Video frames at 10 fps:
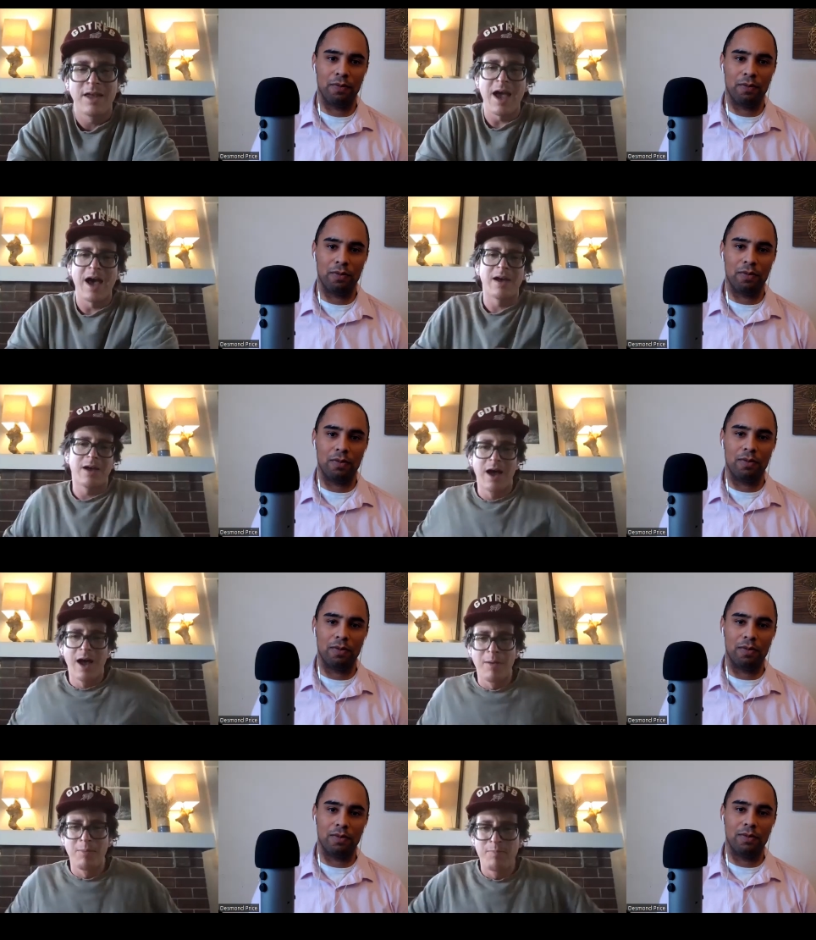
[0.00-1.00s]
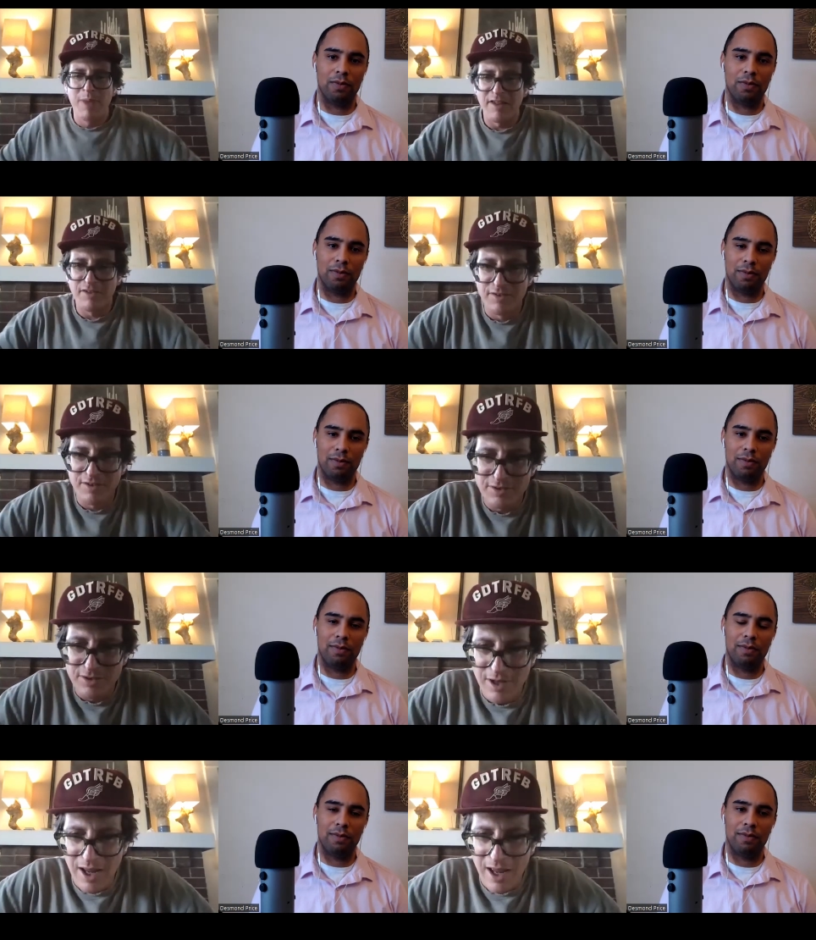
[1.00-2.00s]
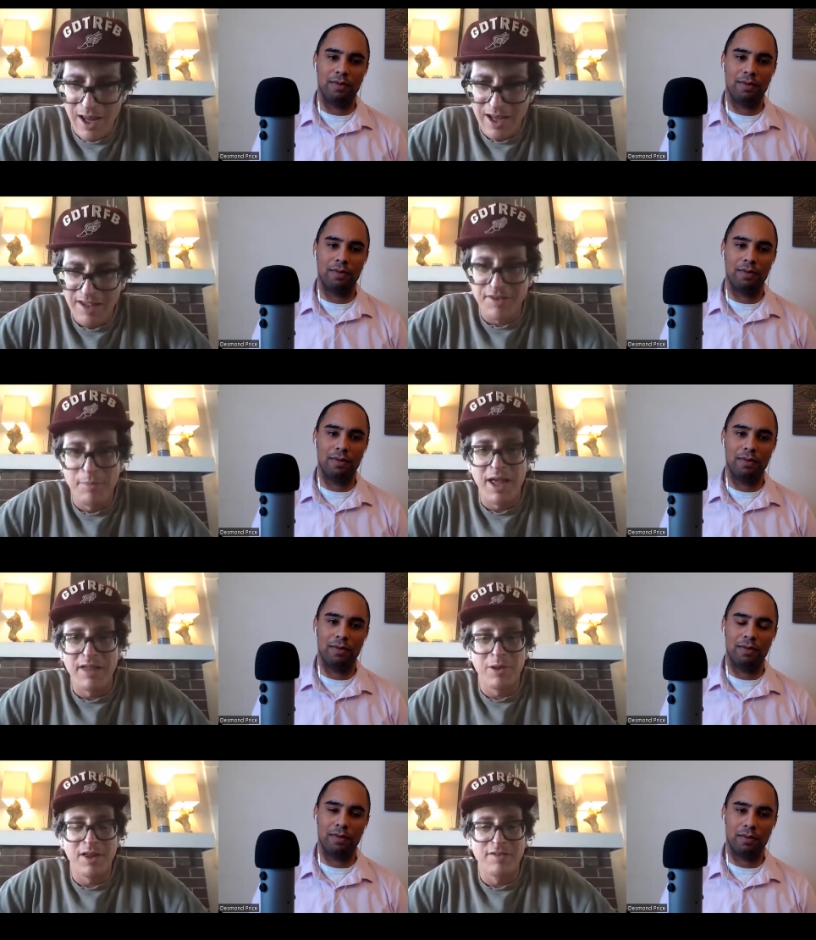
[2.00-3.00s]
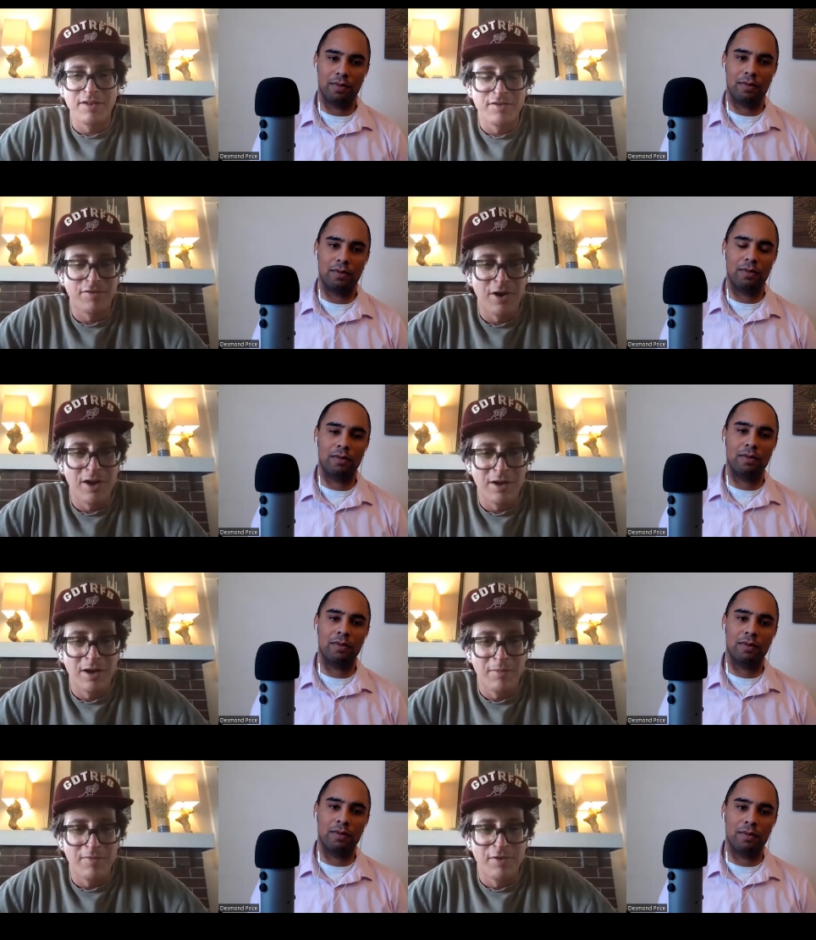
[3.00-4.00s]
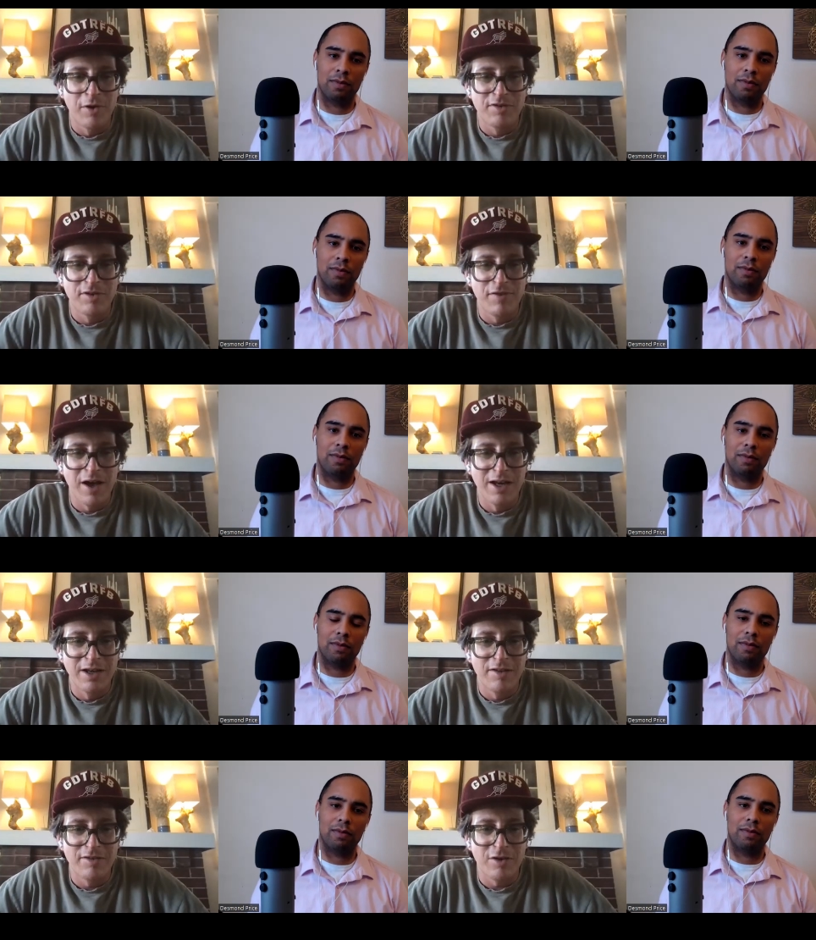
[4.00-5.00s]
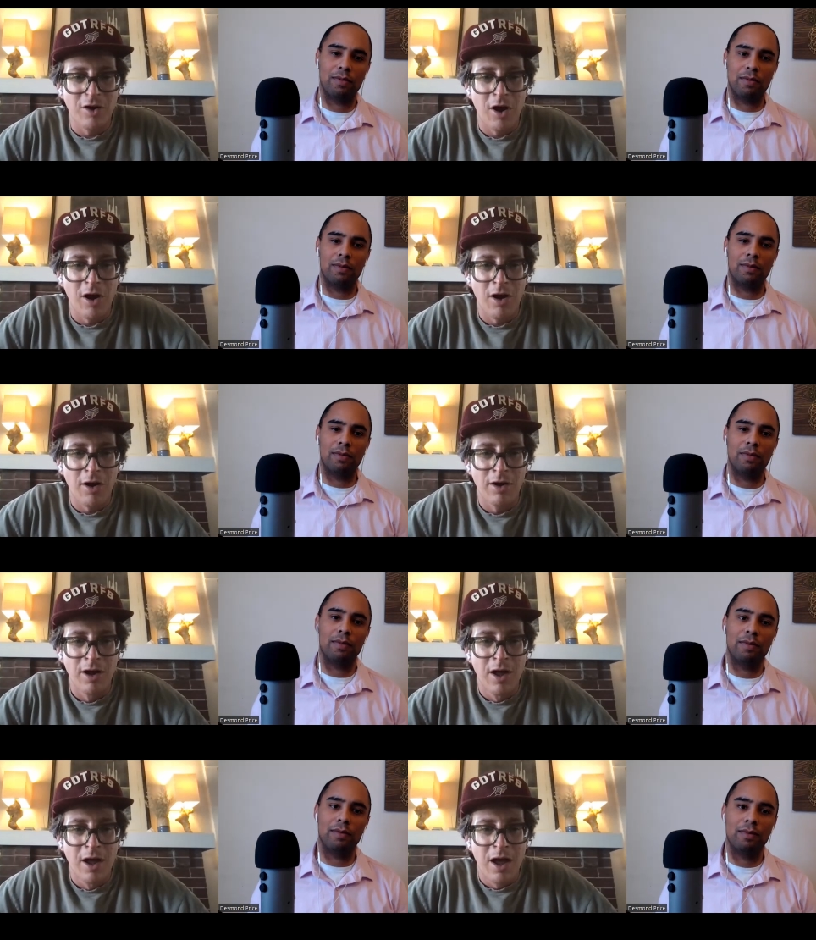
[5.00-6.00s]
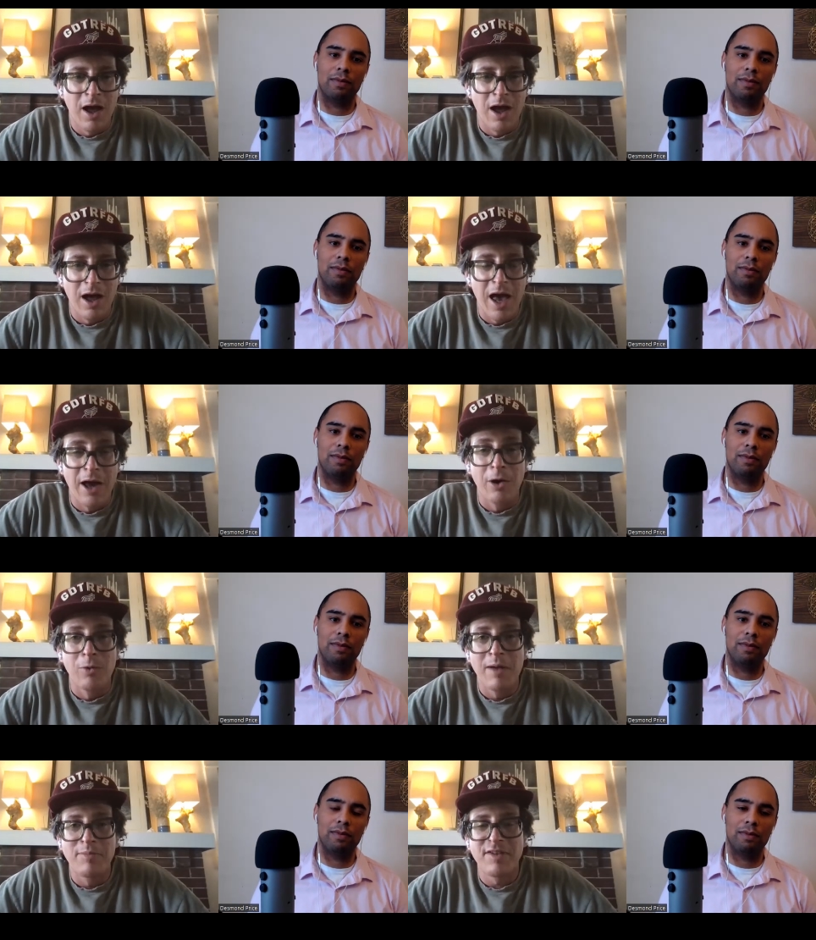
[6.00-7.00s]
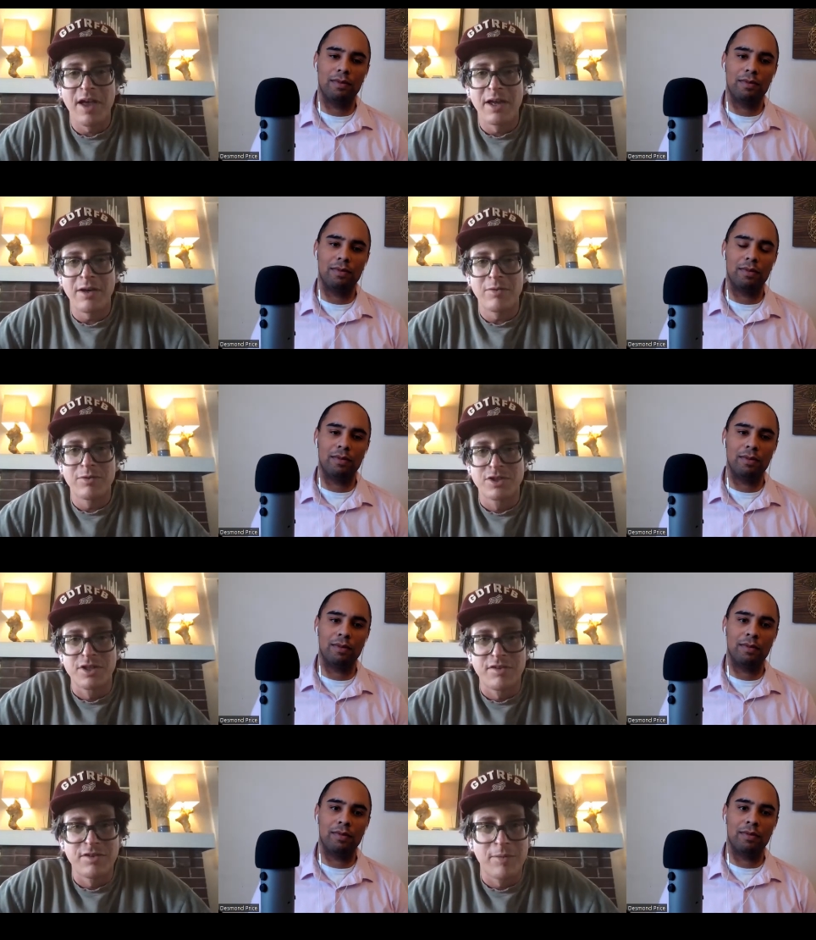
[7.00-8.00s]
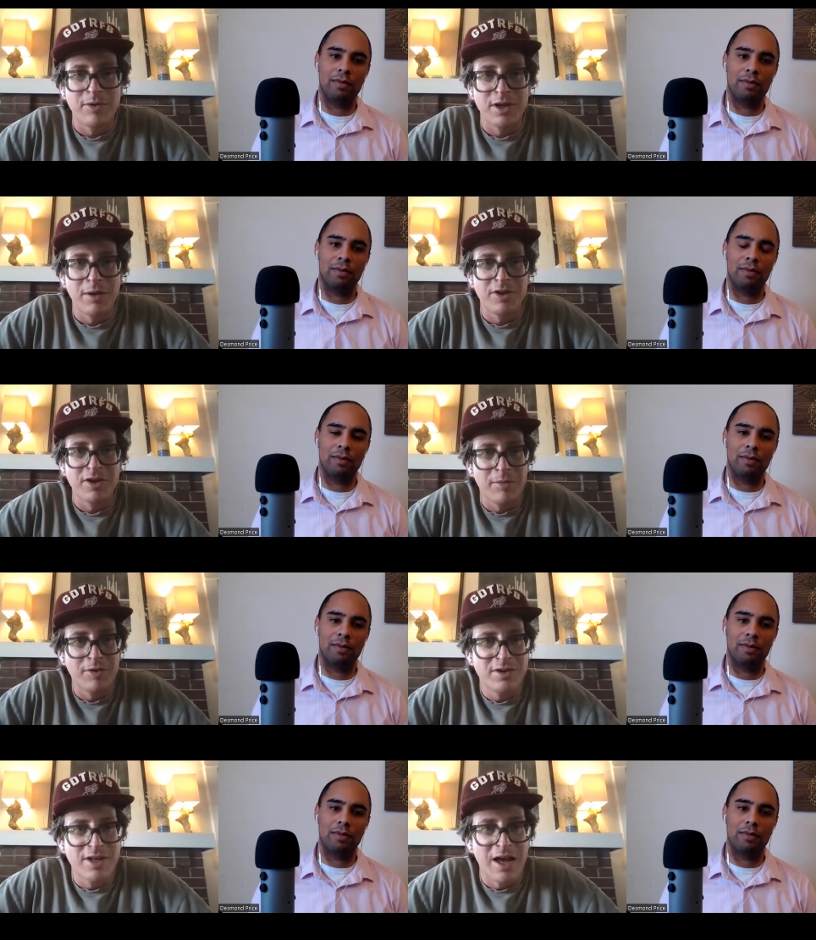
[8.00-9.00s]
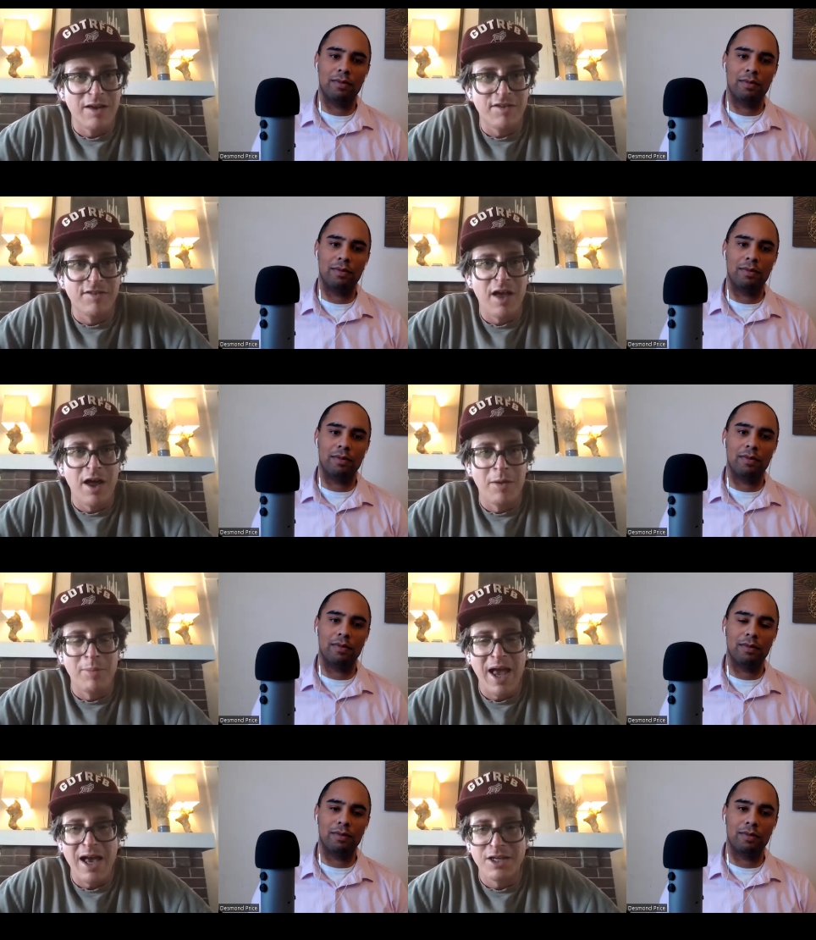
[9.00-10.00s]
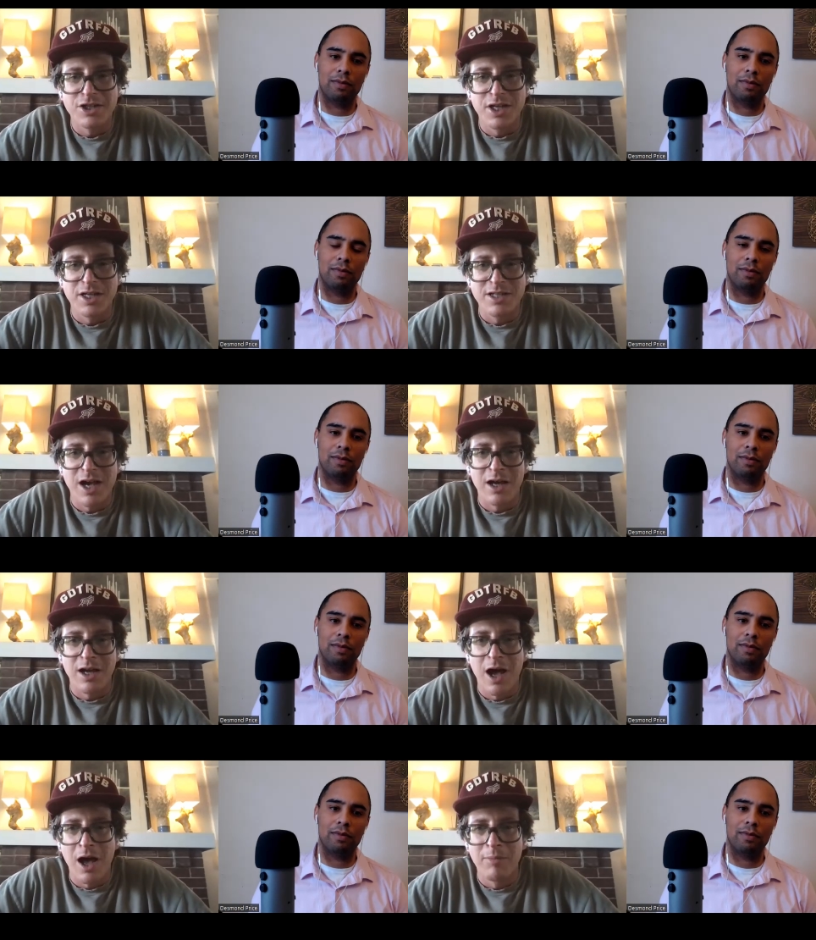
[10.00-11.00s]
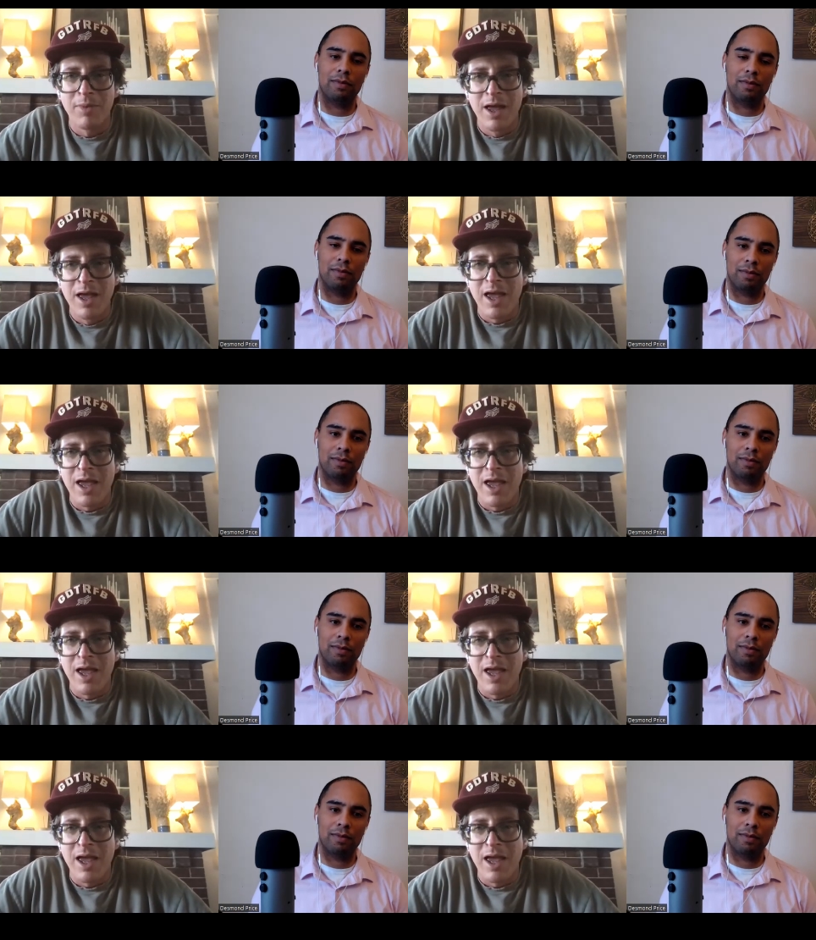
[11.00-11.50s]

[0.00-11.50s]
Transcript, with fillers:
Speaker 1: Yeah, um, best uh, I guess the best places for uh, uh, folks to find us are at our website, which is www.sanapackaging.com,